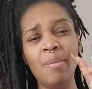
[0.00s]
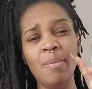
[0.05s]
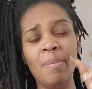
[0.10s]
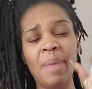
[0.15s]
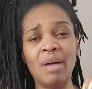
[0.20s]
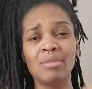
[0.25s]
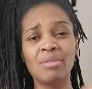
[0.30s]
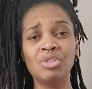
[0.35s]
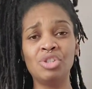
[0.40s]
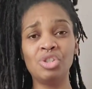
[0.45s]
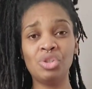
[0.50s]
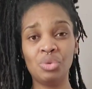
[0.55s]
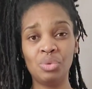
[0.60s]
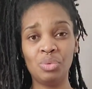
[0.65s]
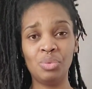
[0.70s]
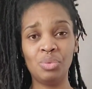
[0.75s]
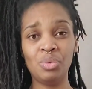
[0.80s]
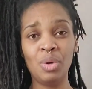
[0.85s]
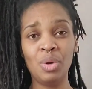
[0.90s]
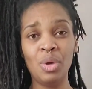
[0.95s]
about
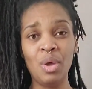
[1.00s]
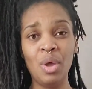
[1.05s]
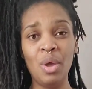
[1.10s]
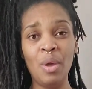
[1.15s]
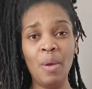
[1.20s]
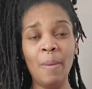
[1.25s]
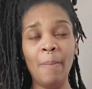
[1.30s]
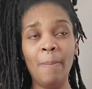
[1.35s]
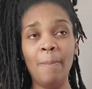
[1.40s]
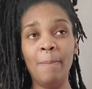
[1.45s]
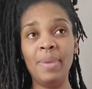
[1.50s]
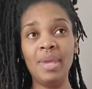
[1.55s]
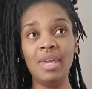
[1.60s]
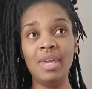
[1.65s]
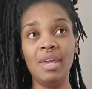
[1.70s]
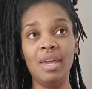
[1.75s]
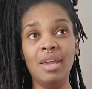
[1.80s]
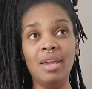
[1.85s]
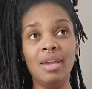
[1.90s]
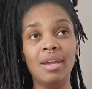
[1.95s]
you,
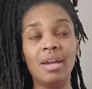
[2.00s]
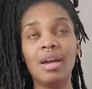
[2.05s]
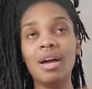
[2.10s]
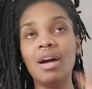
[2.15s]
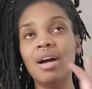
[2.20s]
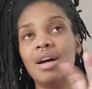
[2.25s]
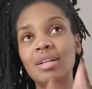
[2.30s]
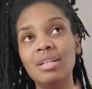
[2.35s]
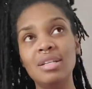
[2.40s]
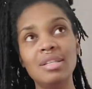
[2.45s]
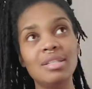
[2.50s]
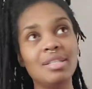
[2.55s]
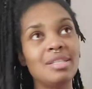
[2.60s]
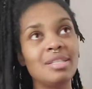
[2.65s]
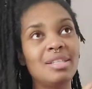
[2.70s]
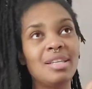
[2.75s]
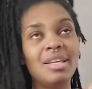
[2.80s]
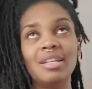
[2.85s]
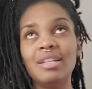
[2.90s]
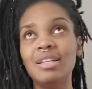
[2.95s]
being
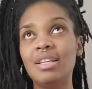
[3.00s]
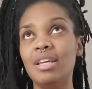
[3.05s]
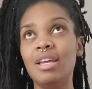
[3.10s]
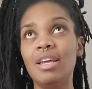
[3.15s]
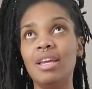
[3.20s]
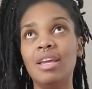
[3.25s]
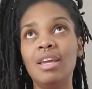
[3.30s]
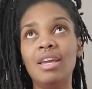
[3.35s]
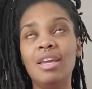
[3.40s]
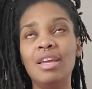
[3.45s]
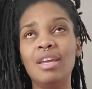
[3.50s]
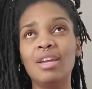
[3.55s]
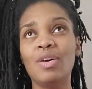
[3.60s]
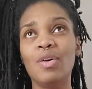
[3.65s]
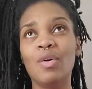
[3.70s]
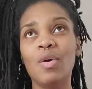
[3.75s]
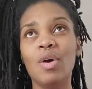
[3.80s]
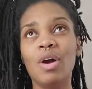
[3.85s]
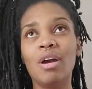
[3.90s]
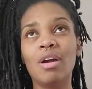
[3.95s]
condescending,
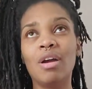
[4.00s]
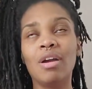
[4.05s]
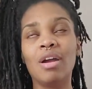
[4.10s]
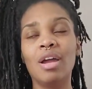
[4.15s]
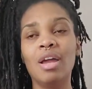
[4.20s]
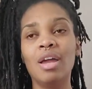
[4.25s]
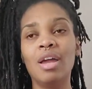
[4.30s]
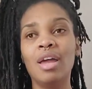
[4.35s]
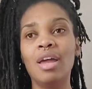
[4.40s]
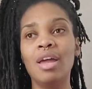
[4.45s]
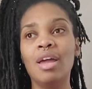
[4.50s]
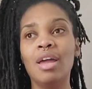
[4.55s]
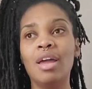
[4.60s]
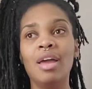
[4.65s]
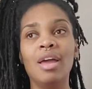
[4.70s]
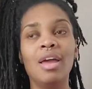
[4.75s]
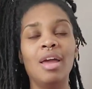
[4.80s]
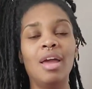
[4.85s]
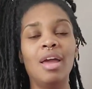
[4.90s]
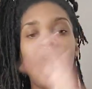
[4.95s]
or
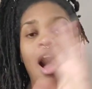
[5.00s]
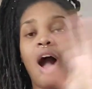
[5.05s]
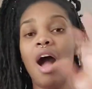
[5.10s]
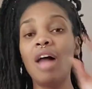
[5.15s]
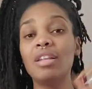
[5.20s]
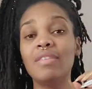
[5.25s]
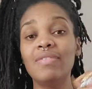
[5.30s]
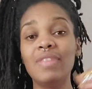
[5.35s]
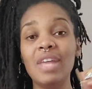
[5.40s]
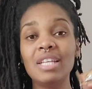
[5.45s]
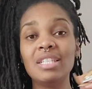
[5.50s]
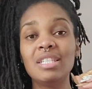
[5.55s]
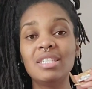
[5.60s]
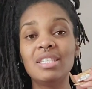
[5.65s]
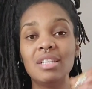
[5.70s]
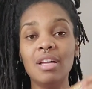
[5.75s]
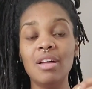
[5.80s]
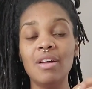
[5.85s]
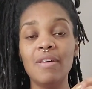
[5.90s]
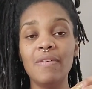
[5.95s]
all of that
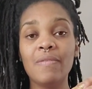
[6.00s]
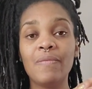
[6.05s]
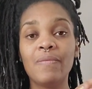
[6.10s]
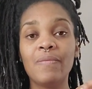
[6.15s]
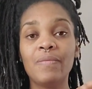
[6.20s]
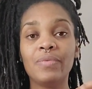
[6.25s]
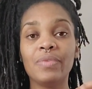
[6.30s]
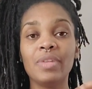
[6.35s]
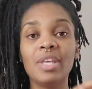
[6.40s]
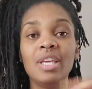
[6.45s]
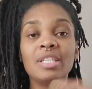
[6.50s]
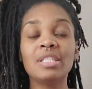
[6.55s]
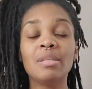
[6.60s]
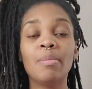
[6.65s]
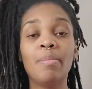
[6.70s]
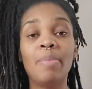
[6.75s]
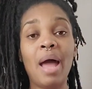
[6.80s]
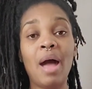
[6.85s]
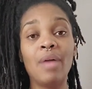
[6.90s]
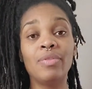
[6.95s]
stuff is
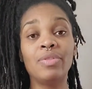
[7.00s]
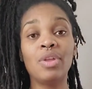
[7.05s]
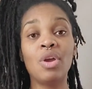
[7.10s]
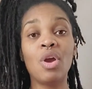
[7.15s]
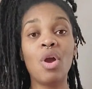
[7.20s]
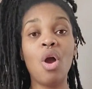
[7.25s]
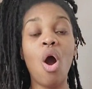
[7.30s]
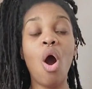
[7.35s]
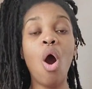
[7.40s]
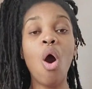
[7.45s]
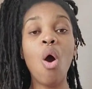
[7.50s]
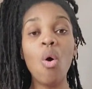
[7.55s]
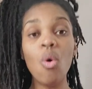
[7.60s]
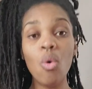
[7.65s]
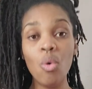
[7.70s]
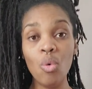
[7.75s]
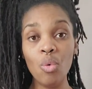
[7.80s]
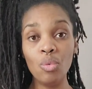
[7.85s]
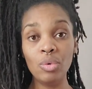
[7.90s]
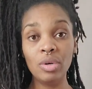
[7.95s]
about their
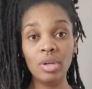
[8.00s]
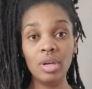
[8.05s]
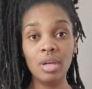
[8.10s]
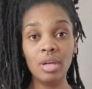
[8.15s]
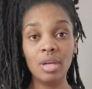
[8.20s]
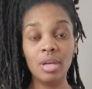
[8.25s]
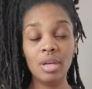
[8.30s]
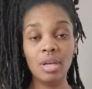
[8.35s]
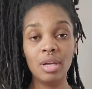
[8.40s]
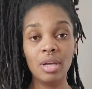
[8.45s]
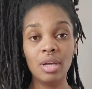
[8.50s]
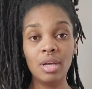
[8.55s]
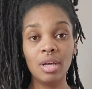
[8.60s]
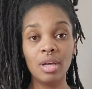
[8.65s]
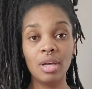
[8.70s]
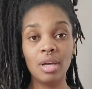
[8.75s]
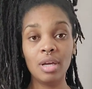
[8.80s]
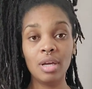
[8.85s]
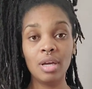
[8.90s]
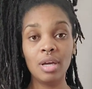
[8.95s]
own
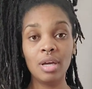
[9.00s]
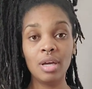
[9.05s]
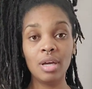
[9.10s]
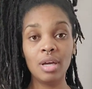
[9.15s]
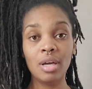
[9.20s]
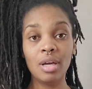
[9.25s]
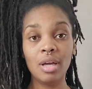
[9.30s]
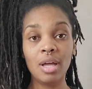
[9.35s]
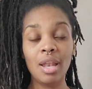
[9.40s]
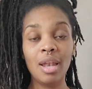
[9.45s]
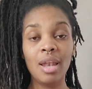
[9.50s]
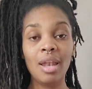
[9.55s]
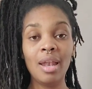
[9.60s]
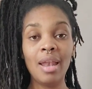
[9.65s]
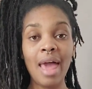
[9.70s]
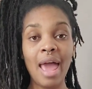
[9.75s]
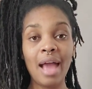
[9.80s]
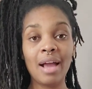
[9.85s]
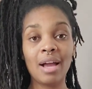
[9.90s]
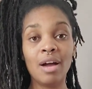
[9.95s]

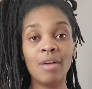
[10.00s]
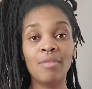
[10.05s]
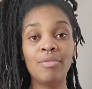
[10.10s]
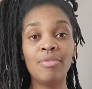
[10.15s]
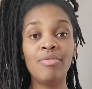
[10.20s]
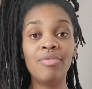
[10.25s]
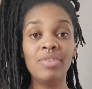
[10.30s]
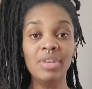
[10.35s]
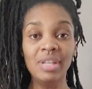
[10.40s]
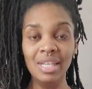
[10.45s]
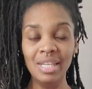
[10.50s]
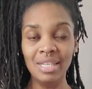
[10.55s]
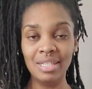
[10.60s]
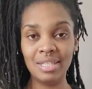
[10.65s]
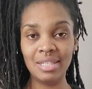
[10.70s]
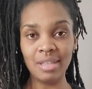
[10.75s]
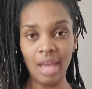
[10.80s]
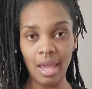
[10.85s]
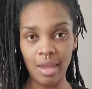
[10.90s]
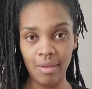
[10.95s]
lack of feeling
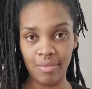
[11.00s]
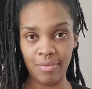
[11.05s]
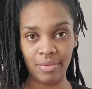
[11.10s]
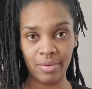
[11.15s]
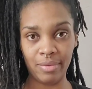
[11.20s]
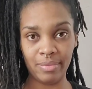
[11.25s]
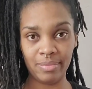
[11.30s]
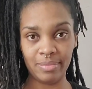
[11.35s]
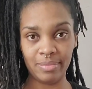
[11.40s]
safe.